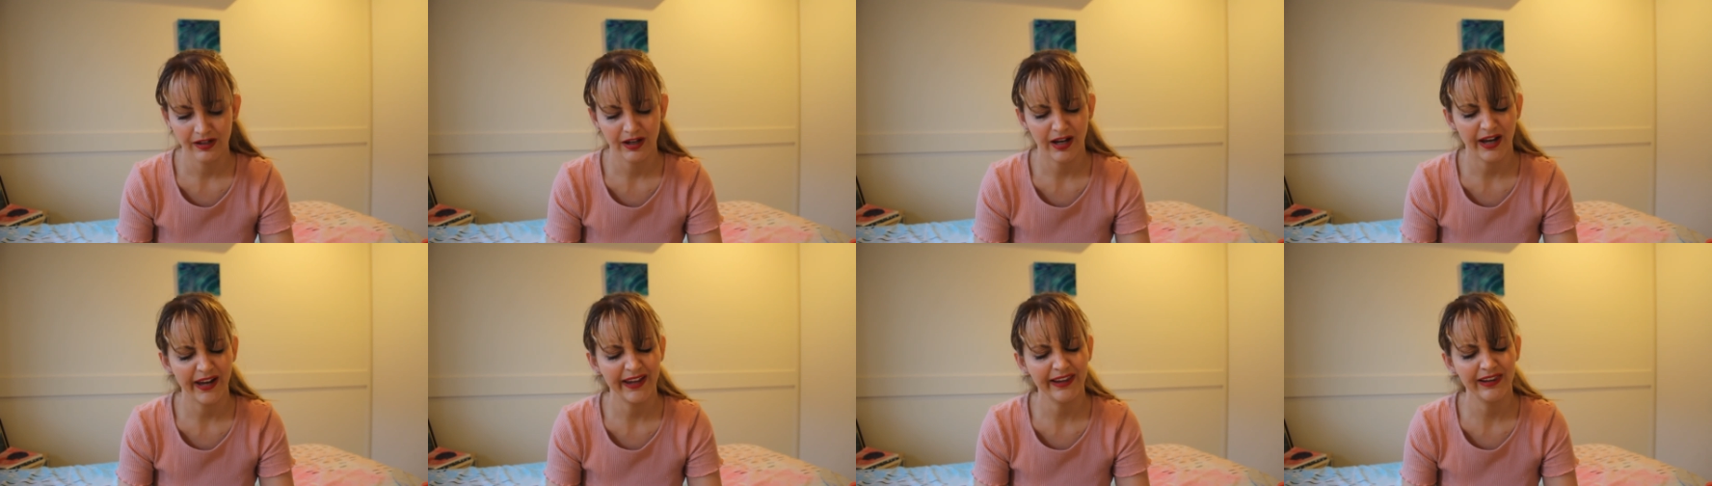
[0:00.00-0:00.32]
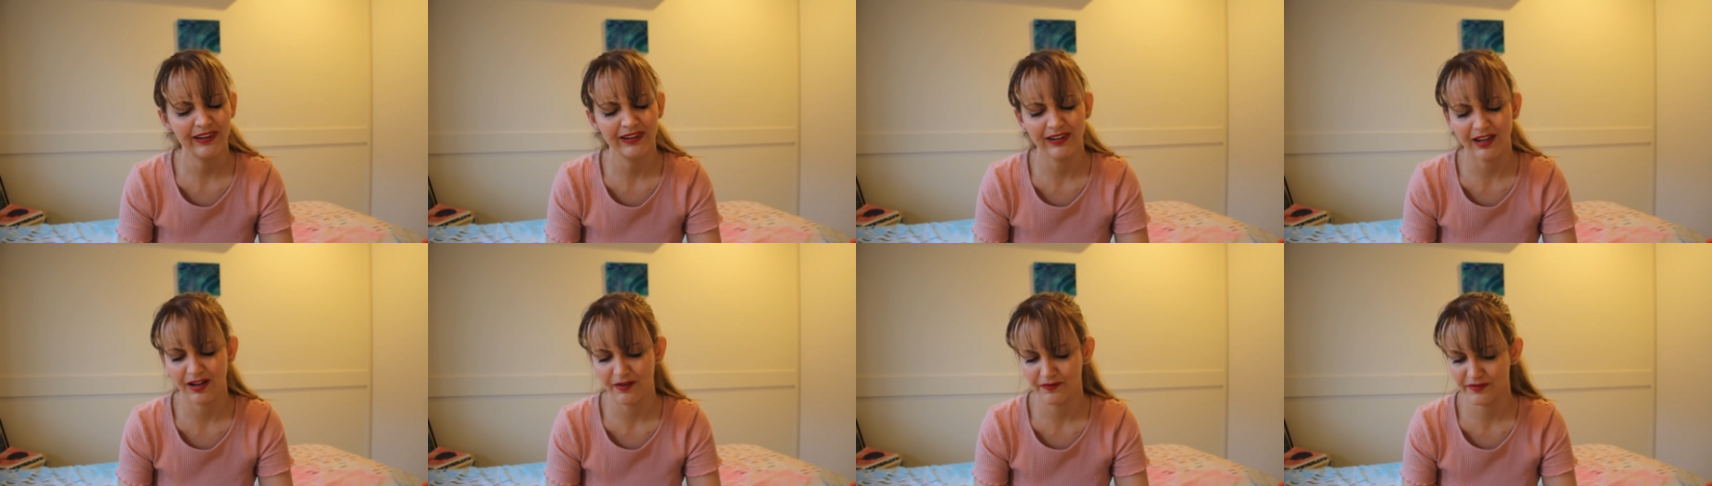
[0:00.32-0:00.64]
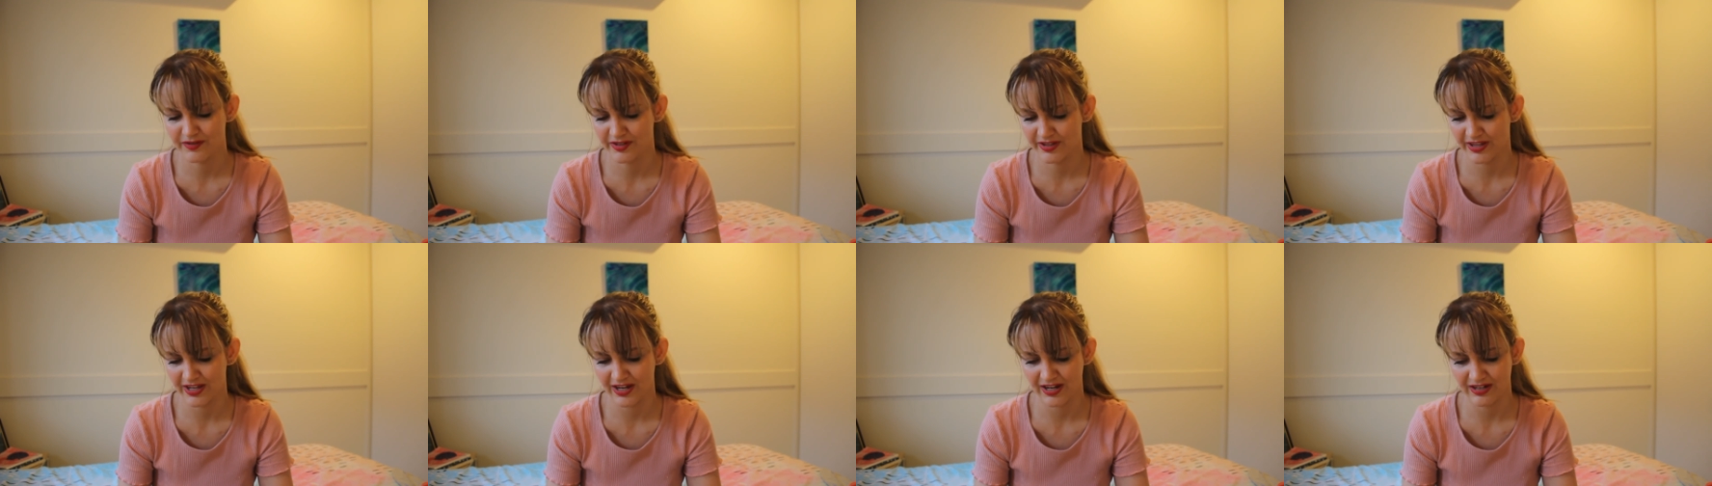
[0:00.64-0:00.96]
I
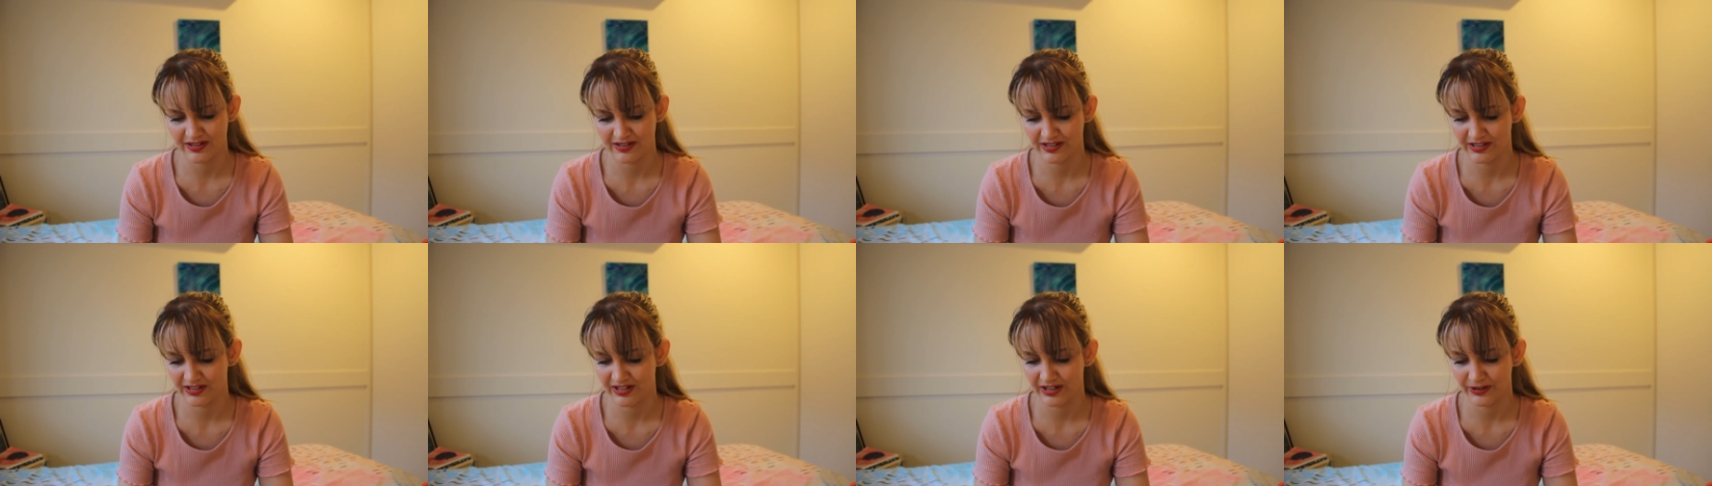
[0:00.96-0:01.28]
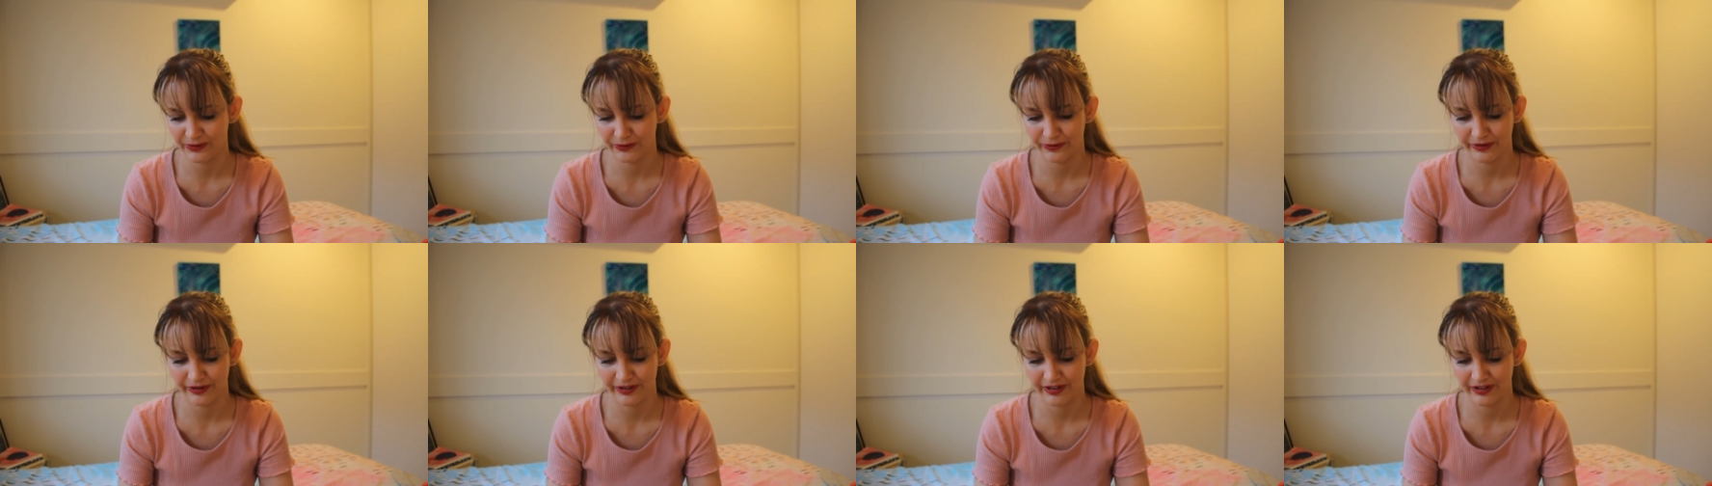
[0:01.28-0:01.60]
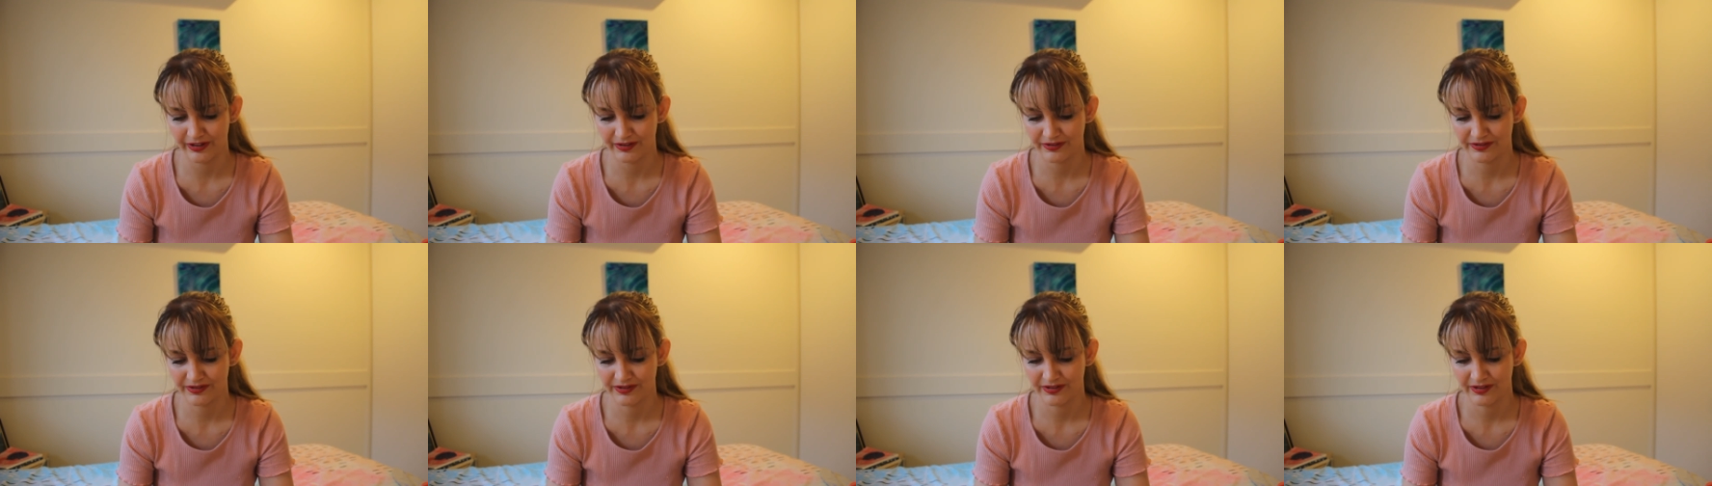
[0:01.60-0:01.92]
loved the antenatal
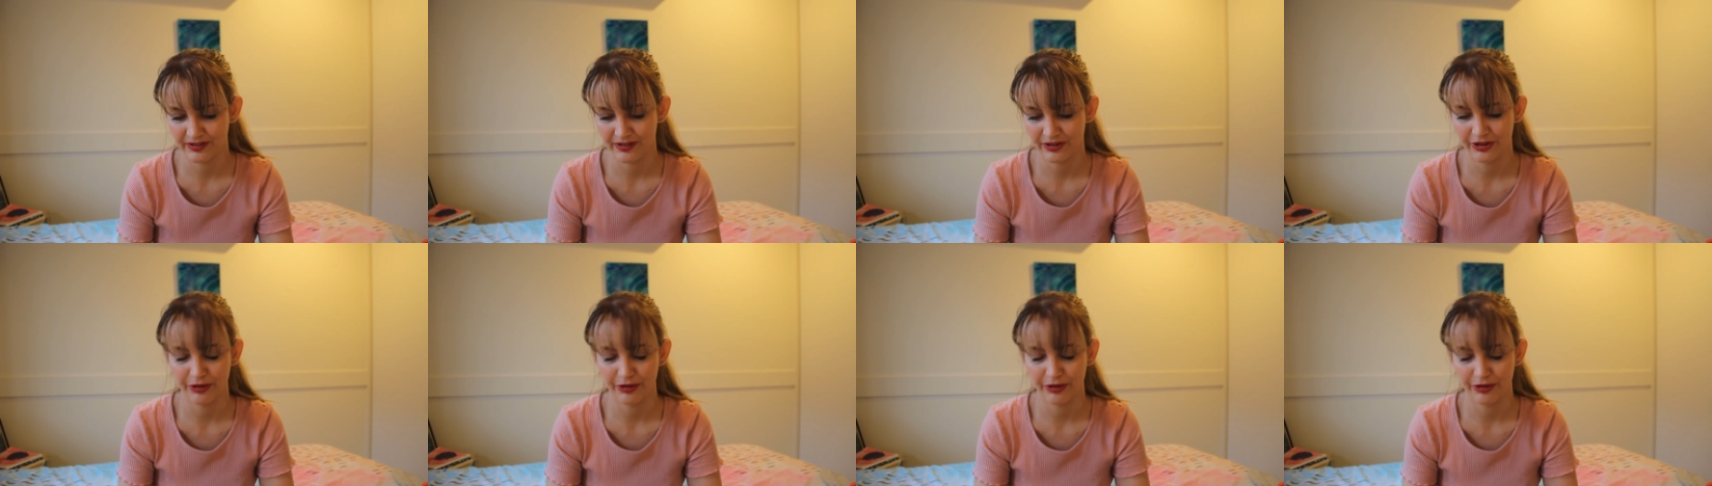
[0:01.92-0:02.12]
things,